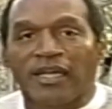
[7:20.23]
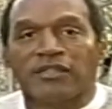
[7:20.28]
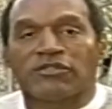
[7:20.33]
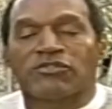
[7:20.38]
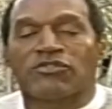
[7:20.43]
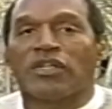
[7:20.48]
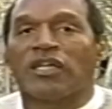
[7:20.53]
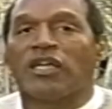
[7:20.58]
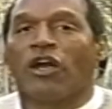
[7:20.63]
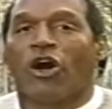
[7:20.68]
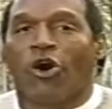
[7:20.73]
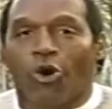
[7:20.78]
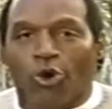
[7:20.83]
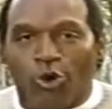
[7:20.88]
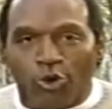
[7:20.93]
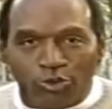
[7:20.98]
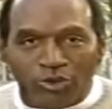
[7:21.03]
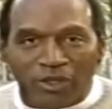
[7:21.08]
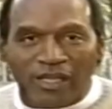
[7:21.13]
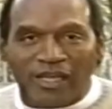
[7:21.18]
It's the
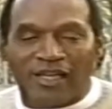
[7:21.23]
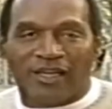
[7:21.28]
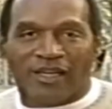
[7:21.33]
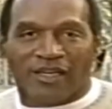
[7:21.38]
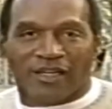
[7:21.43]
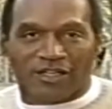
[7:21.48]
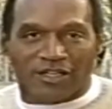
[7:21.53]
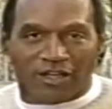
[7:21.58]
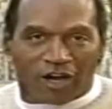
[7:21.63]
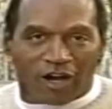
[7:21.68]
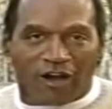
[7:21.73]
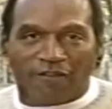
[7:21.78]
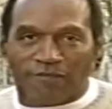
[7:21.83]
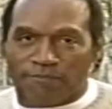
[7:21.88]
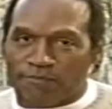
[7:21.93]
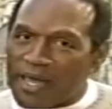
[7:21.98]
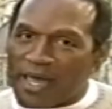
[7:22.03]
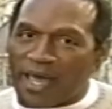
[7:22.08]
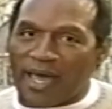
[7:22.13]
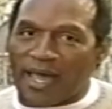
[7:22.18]
only
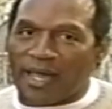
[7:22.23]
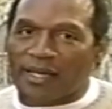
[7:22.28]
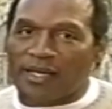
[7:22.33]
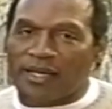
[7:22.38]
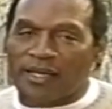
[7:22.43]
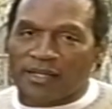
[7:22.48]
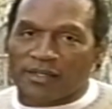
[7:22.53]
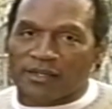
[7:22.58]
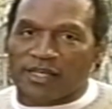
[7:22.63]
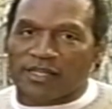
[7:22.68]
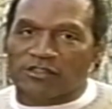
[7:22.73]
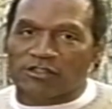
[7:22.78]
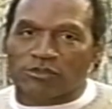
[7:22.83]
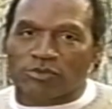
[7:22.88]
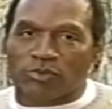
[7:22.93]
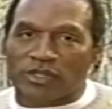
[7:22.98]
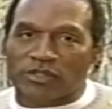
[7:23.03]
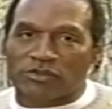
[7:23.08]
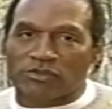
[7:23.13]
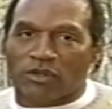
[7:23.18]
golf bag that
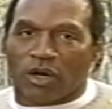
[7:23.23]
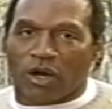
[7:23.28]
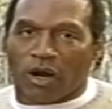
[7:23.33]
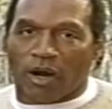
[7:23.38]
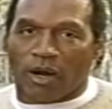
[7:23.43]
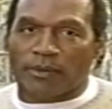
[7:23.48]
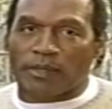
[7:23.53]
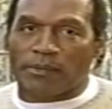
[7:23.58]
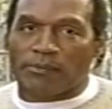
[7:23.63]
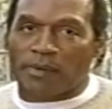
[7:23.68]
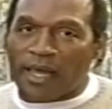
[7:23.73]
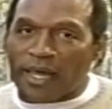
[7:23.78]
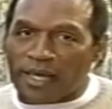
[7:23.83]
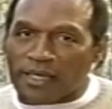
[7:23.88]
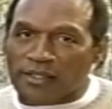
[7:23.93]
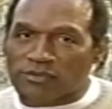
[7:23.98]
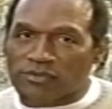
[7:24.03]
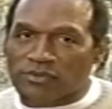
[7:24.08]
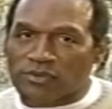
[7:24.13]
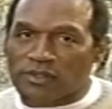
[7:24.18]
Swiss Army
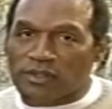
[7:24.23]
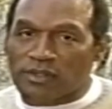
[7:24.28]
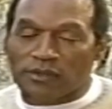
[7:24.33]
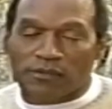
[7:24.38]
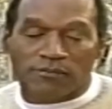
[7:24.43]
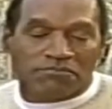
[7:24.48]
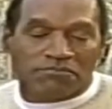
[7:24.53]
makes.